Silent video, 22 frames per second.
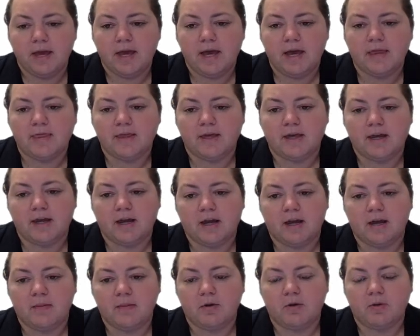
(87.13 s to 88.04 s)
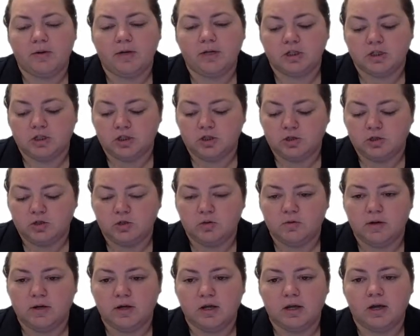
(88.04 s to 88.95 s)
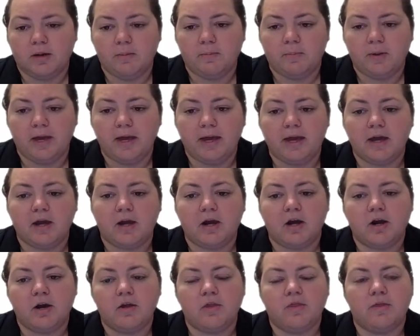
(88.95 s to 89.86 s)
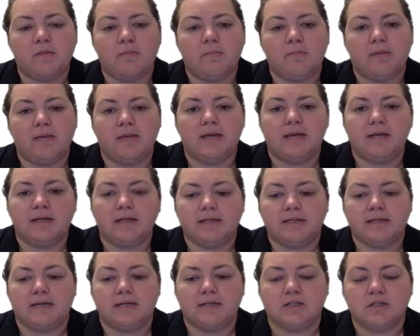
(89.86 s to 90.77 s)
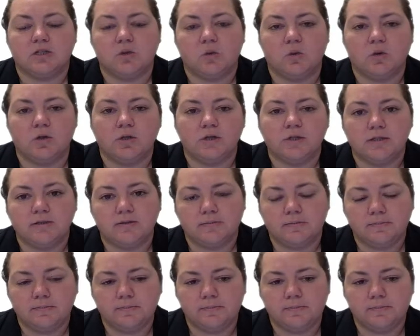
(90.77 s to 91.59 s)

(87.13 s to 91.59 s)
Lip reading: And then I am going to compare the mean test scores.